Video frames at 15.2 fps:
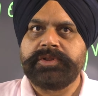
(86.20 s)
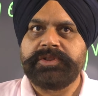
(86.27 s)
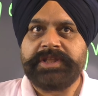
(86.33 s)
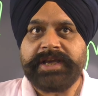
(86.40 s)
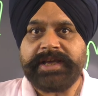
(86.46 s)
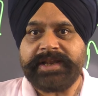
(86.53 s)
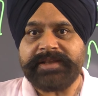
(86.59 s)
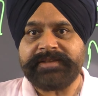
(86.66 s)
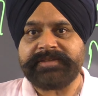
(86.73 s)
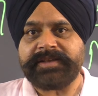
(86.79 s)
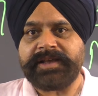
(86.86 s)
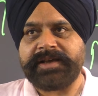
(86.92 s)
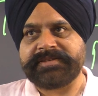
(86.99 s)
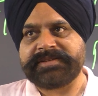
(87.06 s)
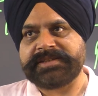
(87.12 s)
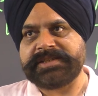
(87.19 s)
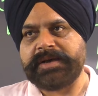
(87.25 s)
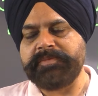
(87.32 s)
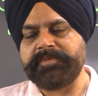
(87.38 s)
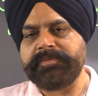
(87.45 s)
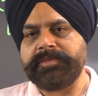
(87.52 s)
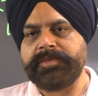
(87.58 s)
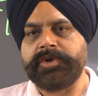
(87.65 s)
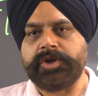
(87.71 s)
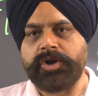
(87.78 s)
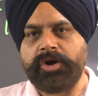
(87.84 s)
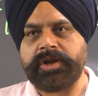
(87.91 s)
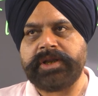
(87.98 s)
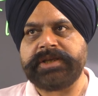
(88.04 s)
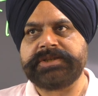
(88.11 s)
there is some
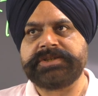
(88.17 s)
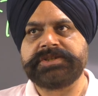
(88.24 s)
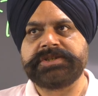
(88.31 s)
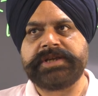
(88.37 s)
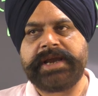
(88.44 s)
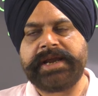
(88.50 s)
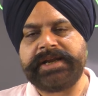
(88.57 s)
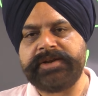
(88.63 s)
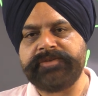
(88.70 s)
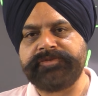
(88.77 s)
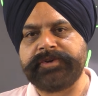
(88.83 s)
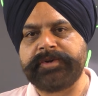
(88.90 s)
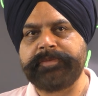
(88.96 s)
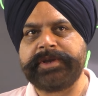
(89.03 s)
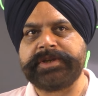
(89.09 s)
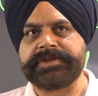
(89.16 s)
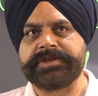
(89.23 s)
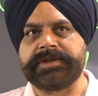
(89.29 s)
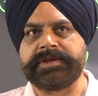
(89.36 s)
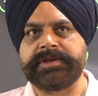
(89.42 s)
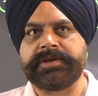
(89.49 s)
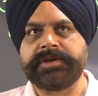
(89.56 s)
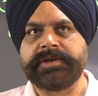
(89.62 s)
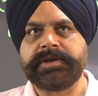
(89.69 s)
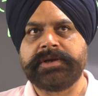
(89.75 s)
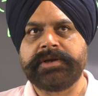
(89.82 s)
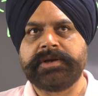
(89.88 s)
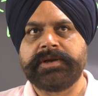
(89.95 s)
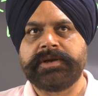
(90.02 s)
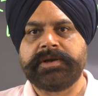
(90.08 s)
knowledge and information
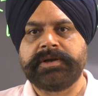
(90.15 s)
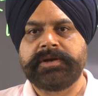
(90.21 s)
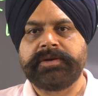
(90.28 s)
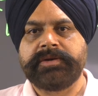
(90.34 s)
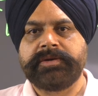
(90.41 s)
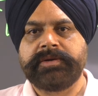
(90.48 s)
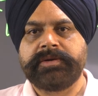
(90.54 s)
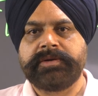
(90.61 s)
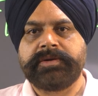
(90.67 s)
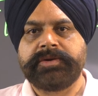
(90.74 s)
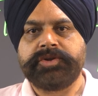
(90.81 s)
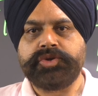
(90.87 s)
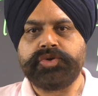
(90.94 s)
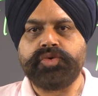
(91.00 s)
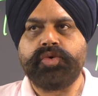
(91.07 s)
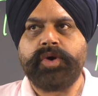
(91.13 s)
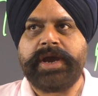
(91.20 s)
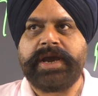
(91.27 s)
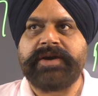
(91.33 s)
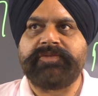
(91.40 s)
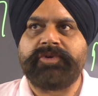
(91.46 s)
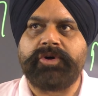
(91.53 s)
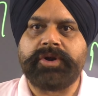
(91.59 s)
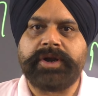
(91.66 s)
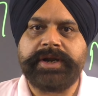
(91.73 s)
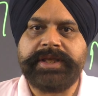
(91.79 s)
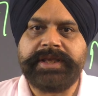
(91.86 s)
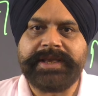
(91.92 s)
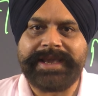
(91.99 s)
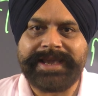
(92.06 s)
you have
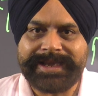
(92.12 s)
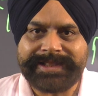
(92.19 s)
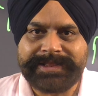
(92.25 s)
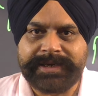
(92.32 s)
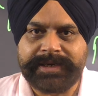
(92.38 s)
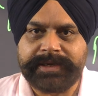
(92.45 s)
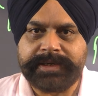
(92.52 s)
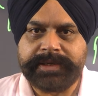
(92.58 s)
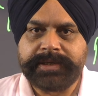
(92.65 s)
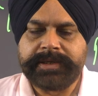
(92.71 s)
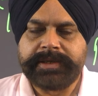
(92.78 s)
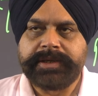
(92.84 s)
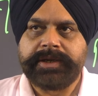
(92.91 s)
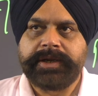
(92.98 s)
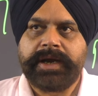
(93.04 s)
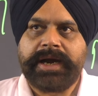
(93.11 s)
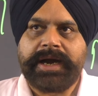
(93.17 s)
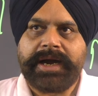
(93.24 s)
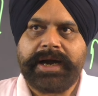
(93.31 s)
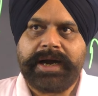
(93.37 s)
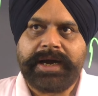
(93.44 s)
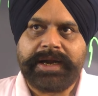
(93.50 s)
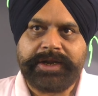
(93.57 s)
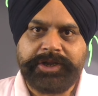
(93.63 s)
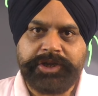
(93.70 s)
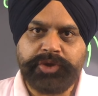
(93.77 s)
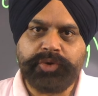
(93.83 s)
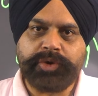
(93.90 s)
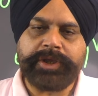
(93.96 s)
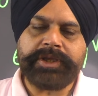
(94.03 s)
already gathered
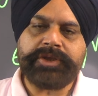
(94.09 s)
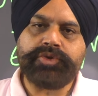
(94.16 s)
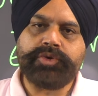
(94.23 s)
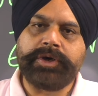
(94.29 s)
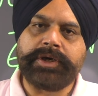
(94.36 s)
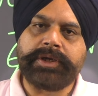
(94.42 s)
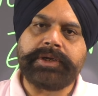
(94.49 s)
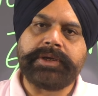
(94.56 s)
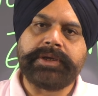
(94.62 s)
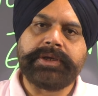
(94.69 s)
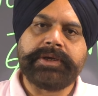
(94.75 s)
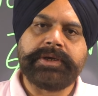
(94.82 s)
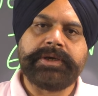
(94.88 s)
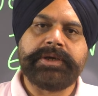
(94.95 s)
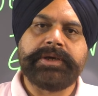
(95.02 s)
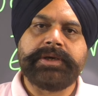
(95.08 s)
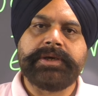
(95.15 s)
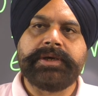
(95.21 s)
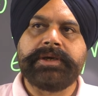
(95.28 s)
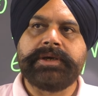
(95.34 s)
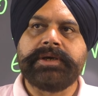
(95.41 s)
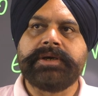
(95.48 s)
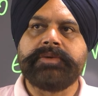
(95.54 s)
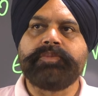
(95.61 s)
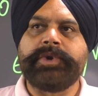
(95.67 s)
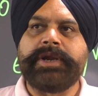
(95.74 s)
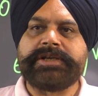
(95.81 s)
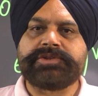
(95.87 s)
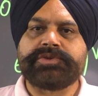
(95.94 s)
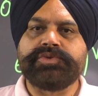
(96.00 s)
during your
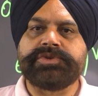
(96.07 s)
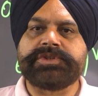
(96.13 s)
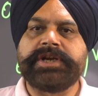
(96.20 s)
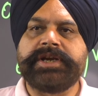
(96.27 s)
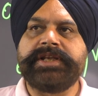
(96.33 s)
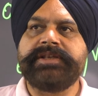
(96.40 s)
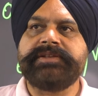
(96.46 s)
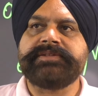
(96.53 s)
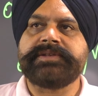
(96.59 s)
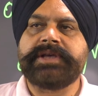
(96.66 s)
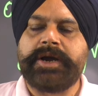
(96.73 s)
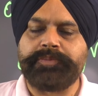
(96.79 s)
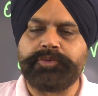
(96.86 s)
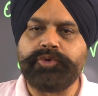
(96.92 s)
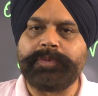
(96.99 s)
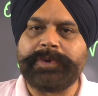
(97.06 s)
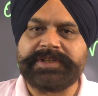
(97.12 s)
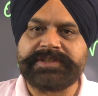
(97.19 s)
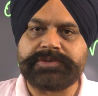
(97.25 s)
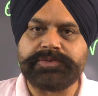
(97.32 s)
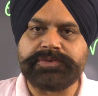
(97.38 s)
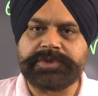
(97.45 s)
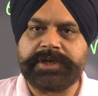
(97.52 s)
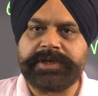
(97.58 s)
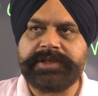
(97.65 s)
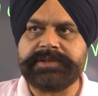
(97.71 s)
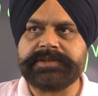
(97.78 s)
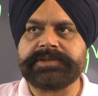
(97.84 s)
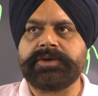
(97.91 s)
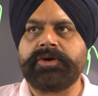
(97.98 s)
+2 studies, up to +2
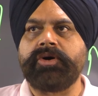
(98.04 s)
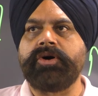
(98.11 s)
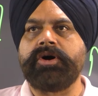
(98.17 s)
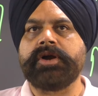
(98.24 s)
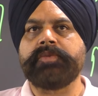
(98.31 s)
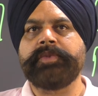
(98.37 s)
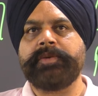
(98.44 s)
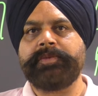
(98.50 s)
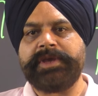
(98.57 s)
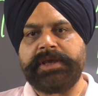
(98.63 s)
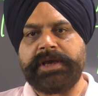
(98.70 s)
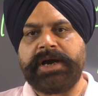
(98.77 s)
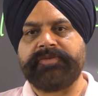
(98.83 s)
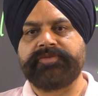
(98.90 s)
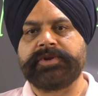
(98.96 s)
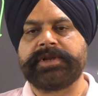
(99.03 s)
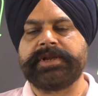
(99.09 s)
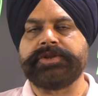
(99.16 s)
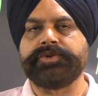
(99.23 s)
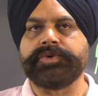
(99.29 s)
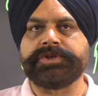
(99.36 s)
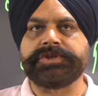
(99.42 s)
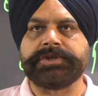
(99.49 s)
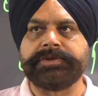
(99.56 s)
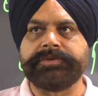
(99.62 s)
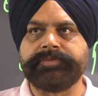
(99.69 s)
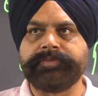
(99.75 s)
studies, or maybe after graduation,